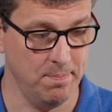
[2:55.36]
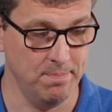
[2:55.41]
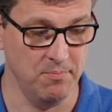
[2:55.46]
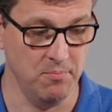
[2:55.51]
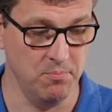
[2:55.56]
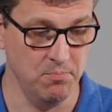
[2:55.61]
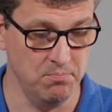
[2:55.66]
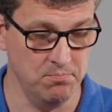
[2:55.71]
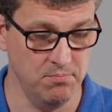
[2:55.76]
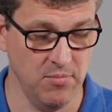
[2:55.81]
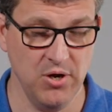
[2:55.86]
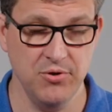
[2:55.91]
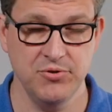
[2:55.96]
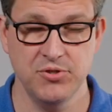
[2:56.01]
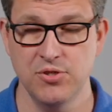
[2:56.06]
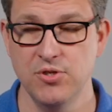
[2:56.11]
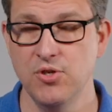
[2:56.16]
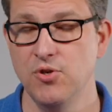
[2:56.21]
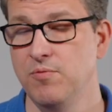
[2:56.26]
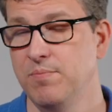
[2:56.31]

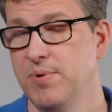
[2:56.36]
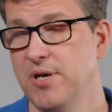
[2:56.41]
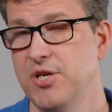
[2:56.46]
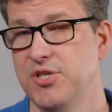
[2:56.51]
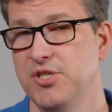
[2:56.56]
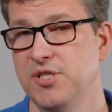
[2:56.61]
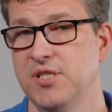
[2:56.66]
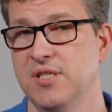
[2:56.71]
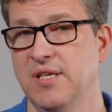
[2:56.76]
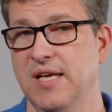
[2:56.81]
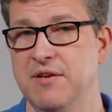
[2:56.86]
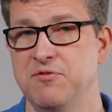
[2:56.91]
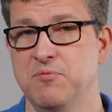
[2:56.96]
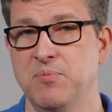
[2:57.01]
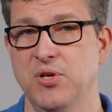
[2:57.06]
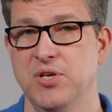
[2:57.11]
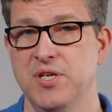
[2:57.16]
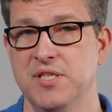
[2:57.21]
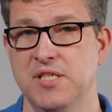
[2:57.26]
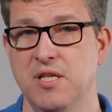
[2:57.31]
most new purchases, I have to
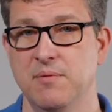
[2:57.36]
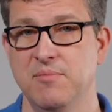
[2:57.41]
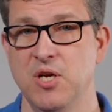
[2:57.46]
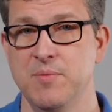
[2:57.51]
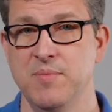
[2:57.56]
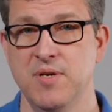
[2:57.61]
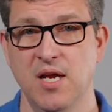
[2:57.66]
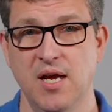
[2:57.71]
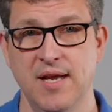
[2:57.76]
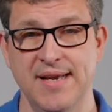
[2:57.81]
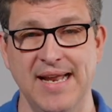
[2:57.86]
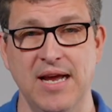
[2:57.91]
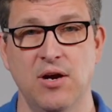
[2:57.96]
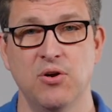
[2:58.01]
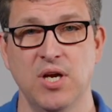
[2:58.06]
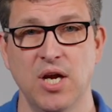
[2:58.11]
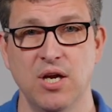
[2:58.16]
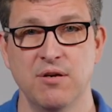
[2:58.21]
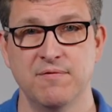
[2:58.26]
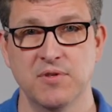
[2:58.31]
be honest at the moment, are now
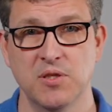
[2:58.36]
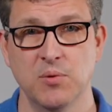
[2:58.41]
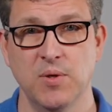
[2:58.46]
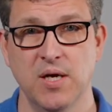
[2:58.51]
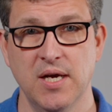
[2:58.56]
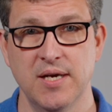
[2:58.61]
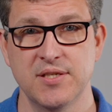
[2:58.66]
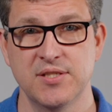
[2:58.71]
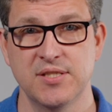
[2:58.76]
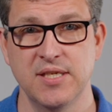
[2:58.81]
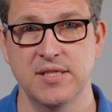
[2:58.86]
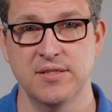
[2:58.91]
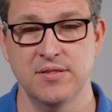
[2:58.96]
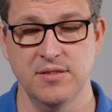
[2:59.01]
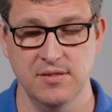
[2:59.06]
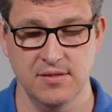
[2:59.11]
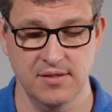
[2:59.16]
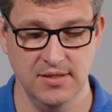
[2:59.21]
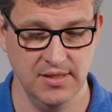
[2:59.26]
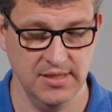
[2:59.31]
going for the wireless
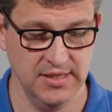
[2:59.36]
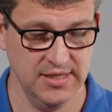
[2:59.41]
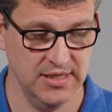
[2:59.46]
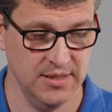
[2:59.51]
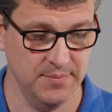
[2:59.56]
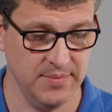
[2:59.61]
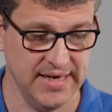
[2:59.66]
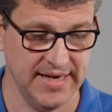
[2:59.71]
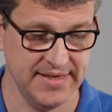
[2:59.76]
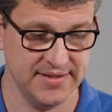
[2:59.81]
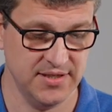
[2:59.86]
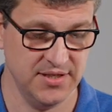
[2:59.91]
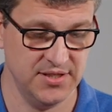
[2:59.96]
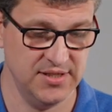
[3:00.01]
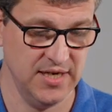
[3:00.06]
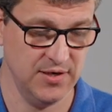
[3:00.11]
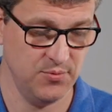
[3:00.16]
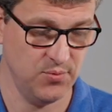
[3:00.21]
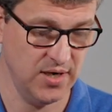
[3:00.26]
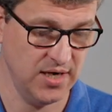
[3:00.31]
sensors. But as I
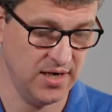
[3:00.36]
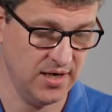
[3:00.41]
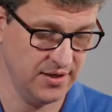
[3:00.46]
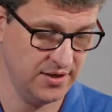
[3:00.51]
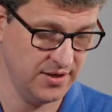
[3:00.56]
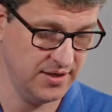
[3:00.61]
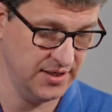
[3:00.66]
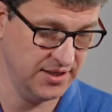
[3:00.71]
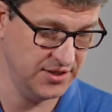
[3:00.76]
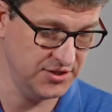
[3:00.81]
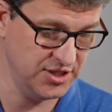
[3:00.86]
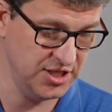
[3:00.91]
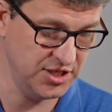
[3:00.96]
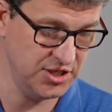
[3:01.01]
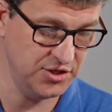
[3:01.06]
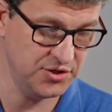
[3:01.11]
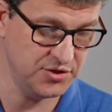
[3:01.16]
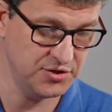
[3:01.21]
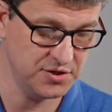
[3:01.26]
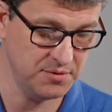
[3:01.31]
said, we are going to
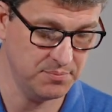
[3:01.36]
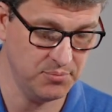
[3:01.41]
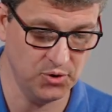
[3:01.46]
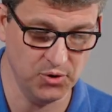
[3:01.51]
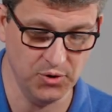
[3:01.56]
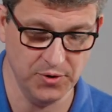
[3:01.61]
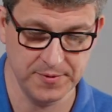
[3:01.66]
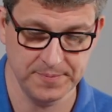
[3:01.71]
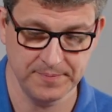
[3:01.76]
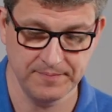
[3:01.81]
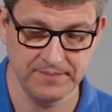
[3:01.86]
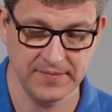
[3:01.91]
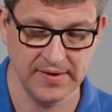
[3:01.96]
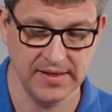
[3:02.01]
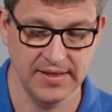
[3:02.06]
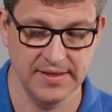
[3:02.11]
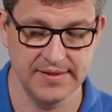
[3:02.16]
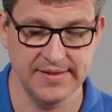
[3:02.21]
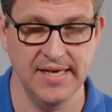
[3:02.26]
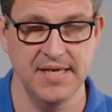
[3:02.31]
continue to support
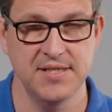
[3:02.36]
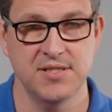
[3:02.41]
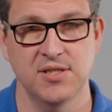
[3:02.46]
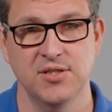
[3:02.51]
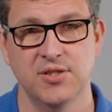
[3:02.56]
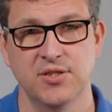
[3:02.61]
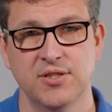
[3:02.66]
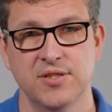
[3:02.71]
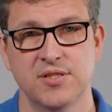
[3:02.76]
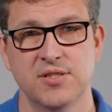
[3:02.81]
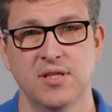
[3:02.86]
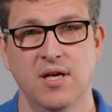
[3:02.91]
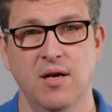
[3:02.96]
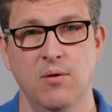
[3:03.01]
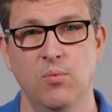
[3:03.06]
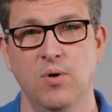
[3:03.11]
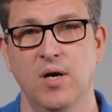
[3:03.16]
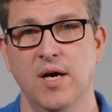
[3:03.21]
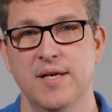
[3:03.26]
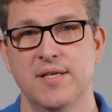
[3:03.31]
data loggers
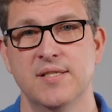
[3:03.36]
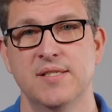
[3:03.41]
and wired